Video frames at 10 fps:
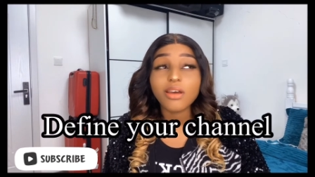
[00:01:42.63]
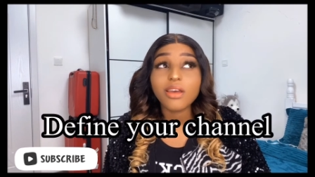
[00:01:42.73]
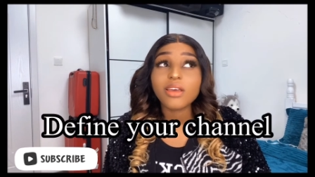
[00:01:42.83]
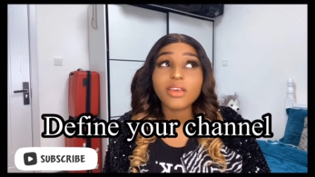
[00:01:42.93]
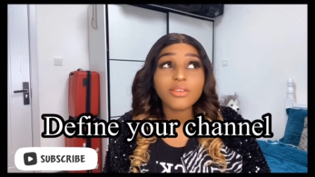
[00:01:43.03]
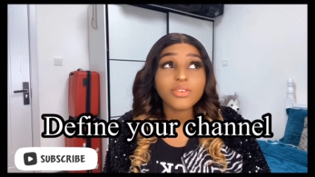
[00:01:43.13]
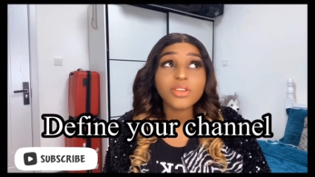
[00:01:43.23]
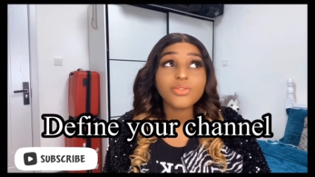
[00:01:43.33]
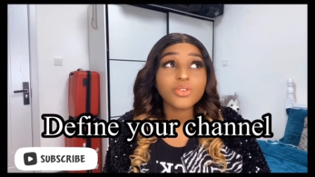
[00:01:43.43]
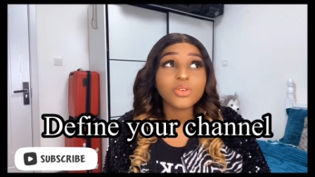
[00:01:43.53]
even
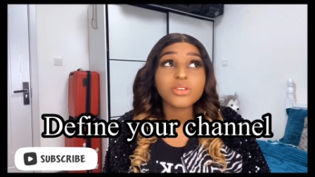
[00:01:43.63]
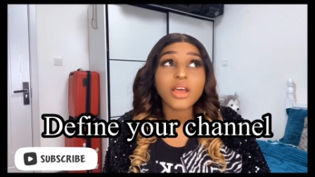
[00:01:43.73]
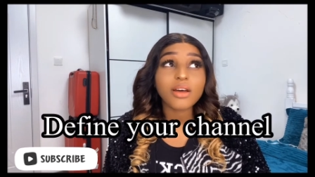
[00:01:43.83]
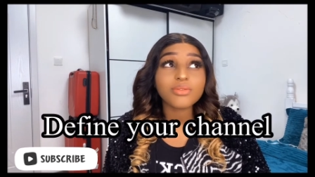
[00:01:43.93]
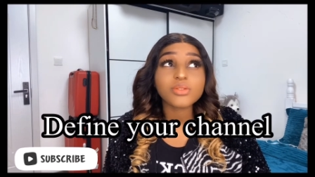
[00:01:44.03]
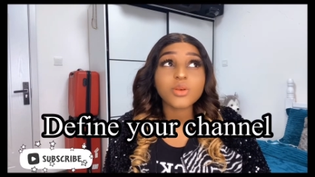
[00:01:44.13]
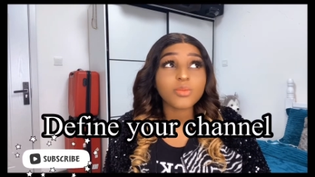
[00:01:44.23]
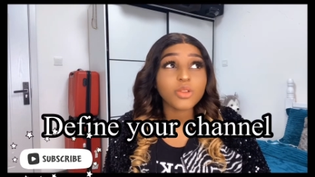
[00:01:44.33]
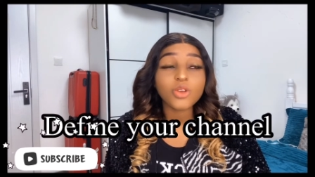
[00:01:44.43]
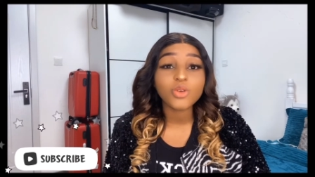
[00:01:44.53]
if you don't have
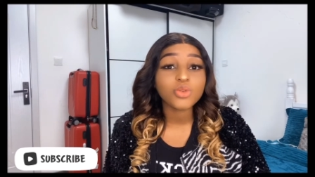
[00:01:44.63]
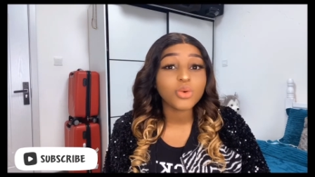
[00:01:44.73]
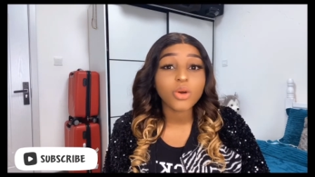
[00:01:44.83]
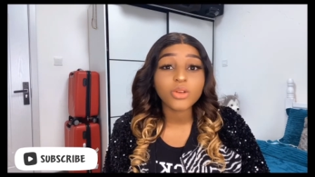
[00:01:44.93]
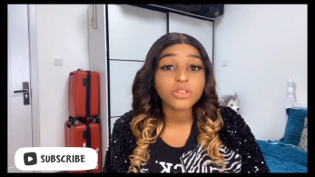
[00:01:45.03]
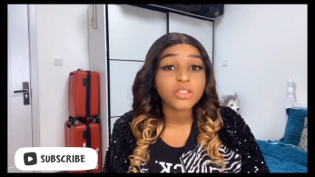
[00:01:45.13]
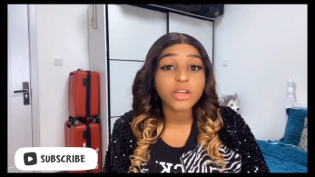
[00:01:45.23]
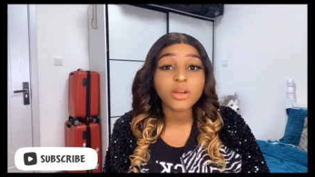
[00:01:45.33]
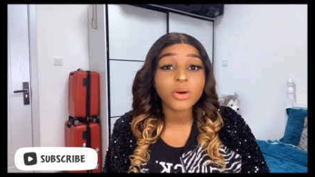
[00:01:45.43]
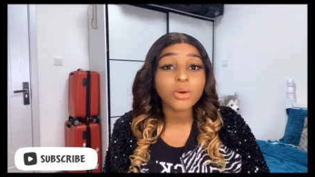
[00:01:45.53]
something you do on your
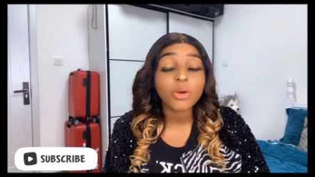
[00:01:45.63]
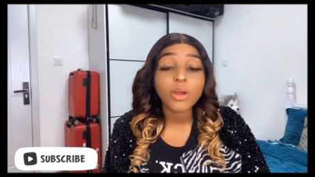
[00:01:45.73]
channel